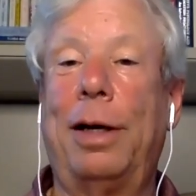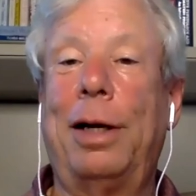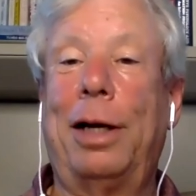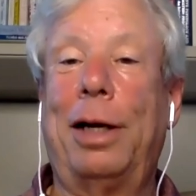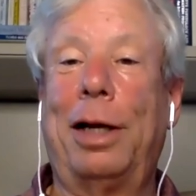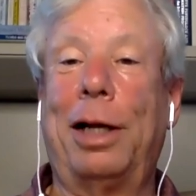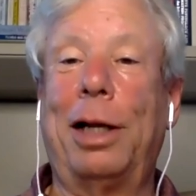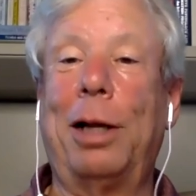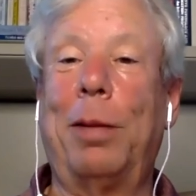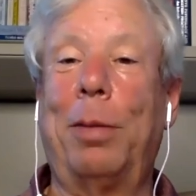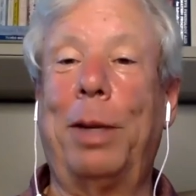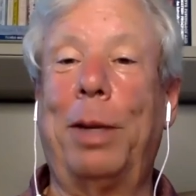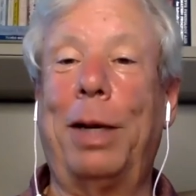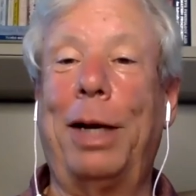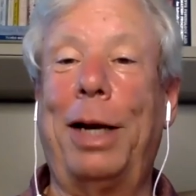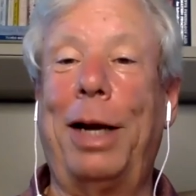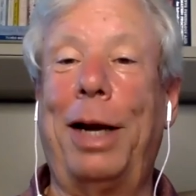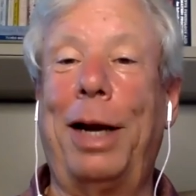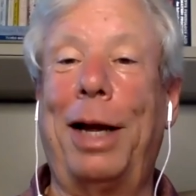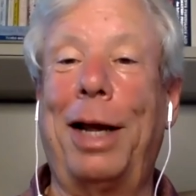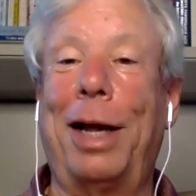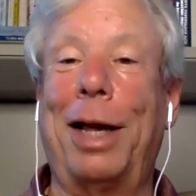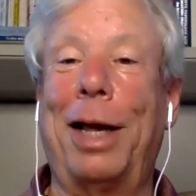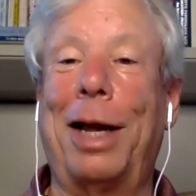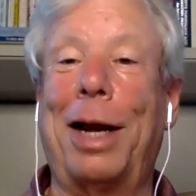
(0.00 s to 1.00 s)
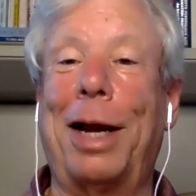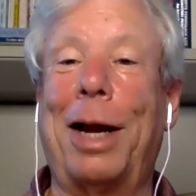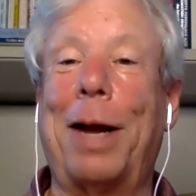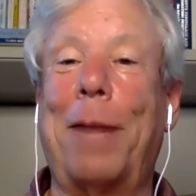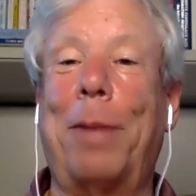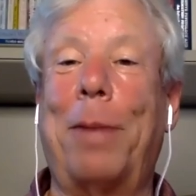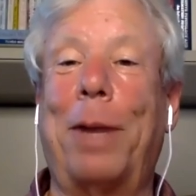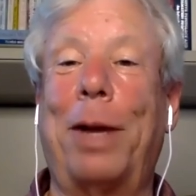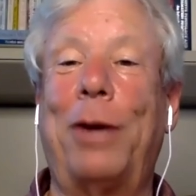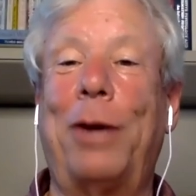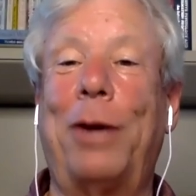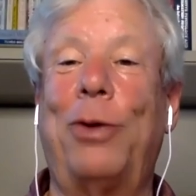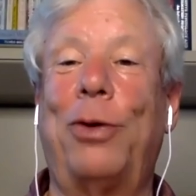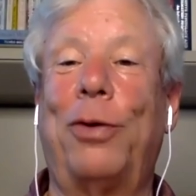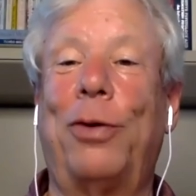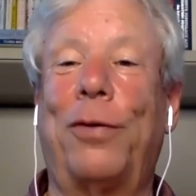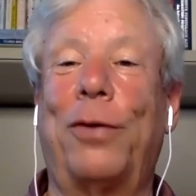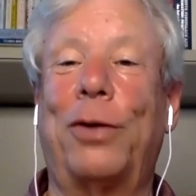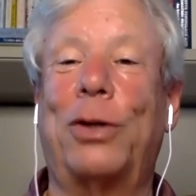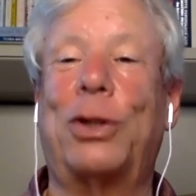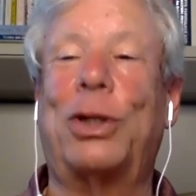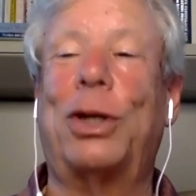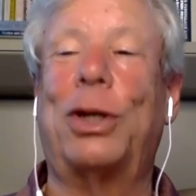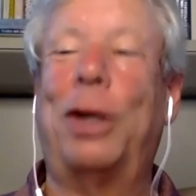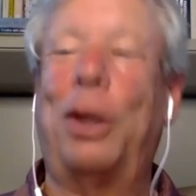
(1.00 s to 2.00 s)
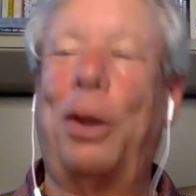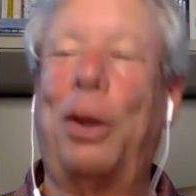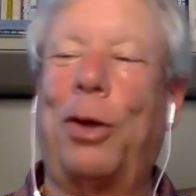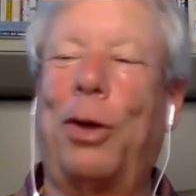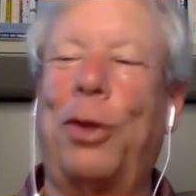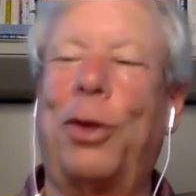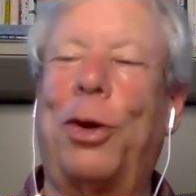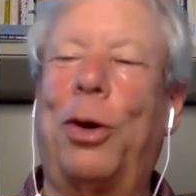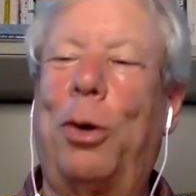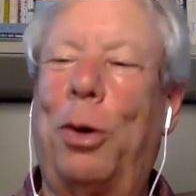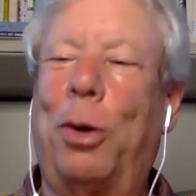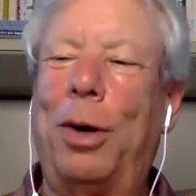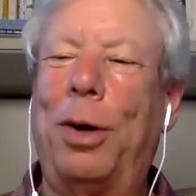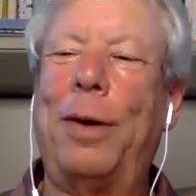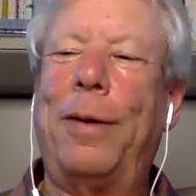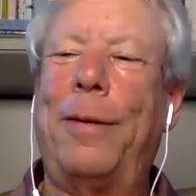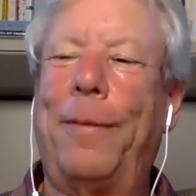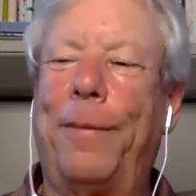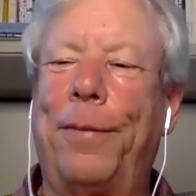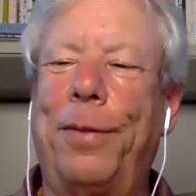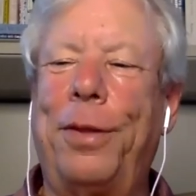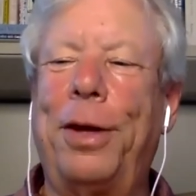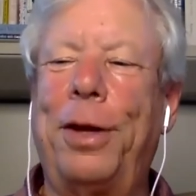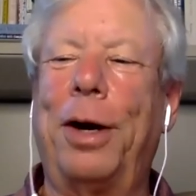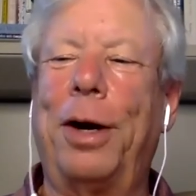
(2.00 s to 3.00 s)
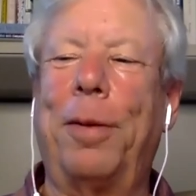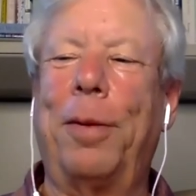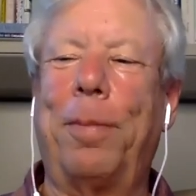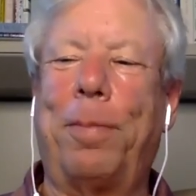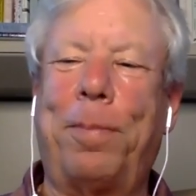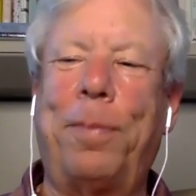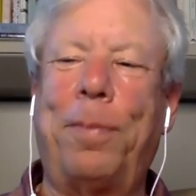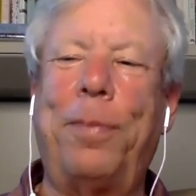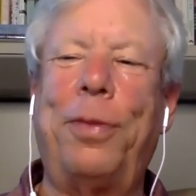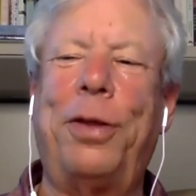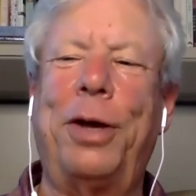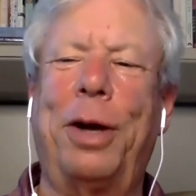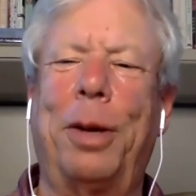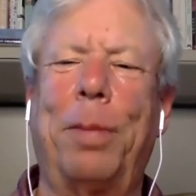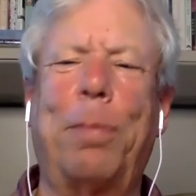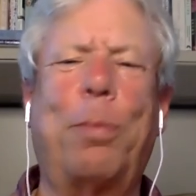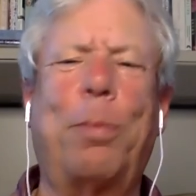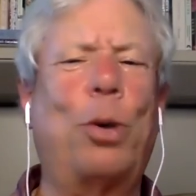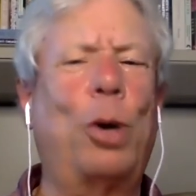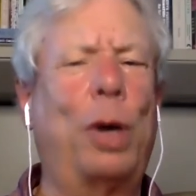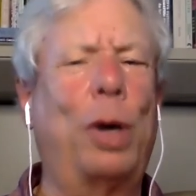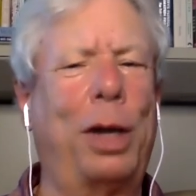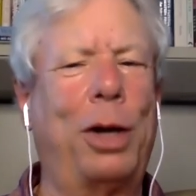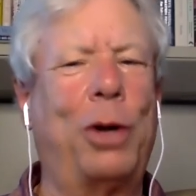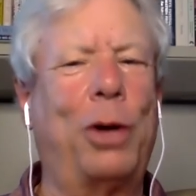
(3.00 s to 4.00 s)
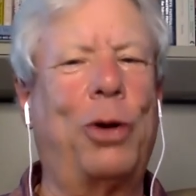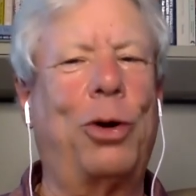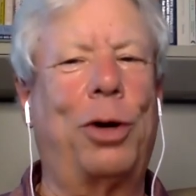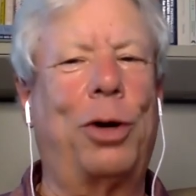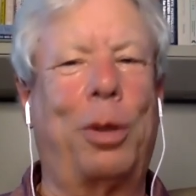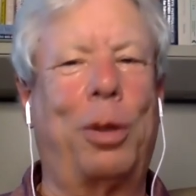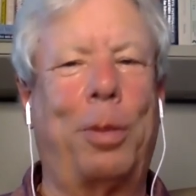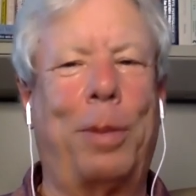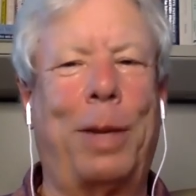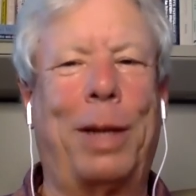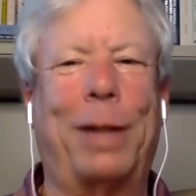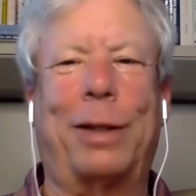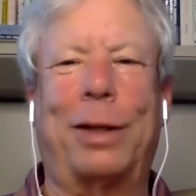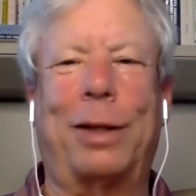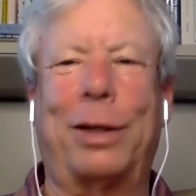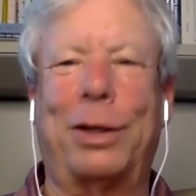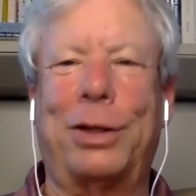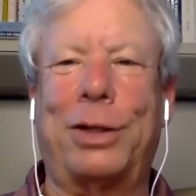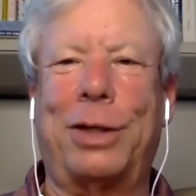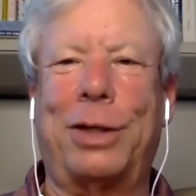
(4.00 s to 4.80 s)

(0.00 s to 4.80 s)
eliminating it at my university, although they're pretty good about these